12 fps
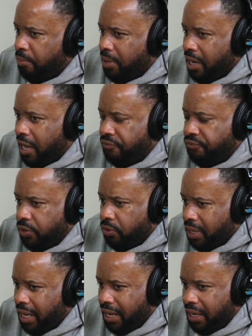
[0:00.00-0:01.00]
I mean, I
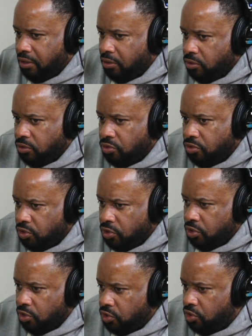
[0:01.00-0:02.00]
feel like,
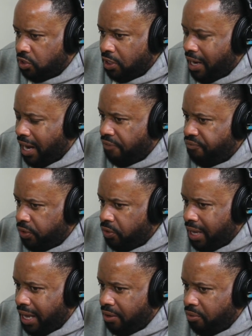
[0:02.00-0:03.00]
I
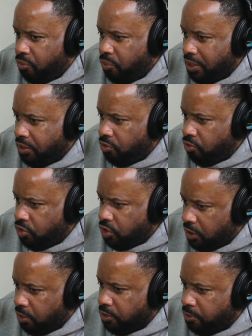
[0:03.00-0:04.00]
feel like when
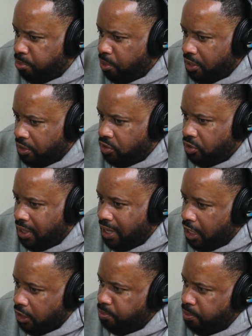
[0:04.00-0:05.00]
she was brung to the